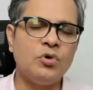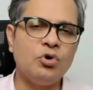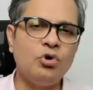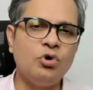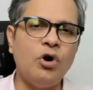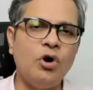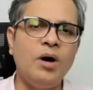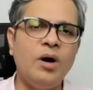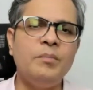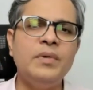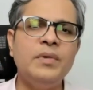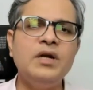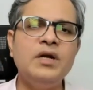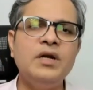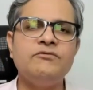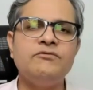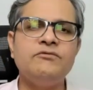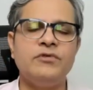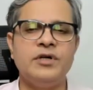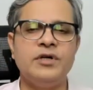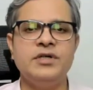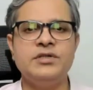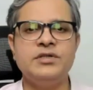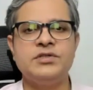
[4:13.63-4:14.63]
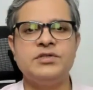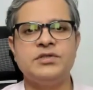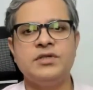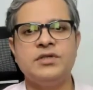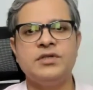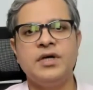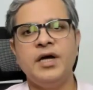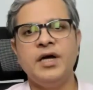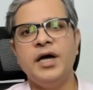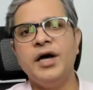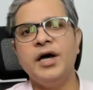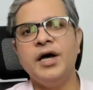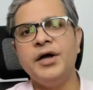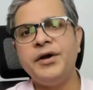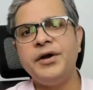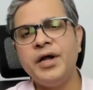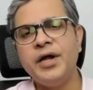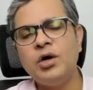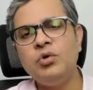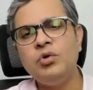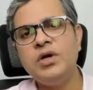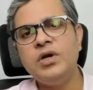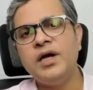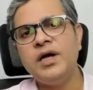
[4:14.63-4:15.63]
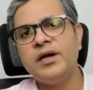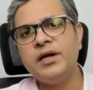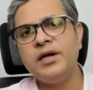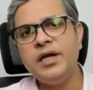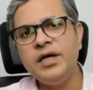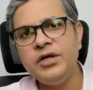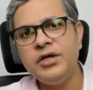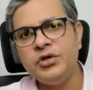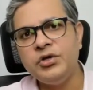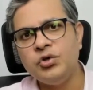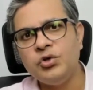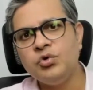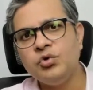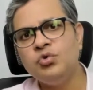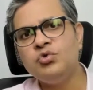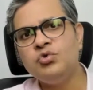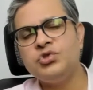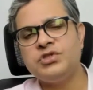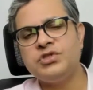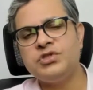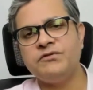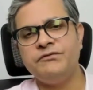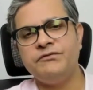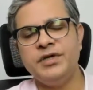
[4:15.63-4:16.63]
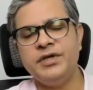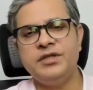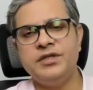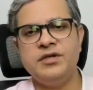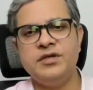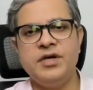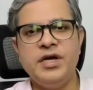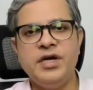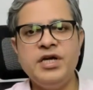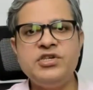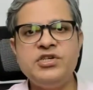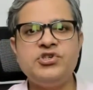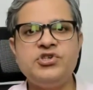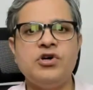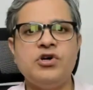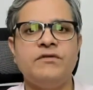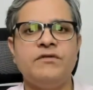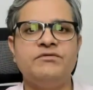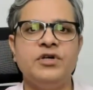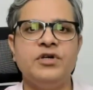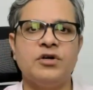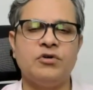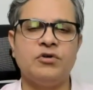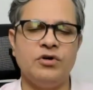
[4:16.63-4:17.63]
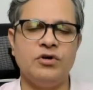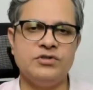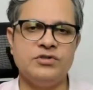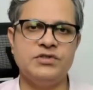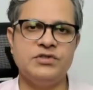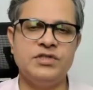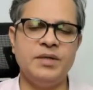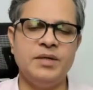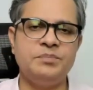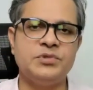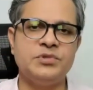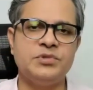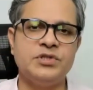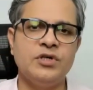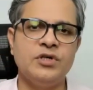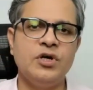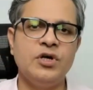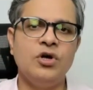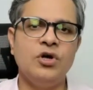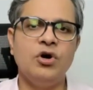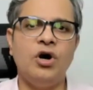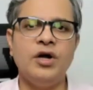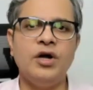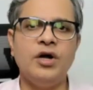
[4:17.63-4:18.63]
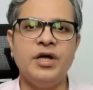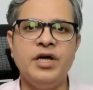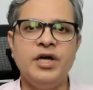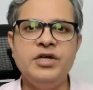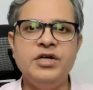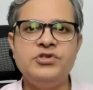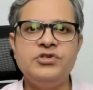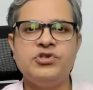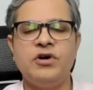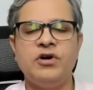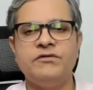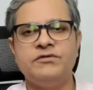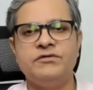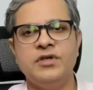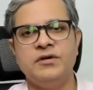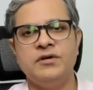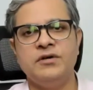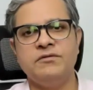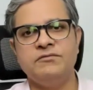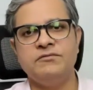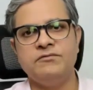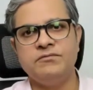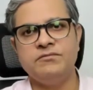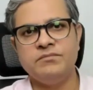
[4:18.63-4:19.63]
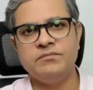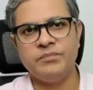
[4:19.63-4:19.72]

common words regularly used with each of the concepts or each of the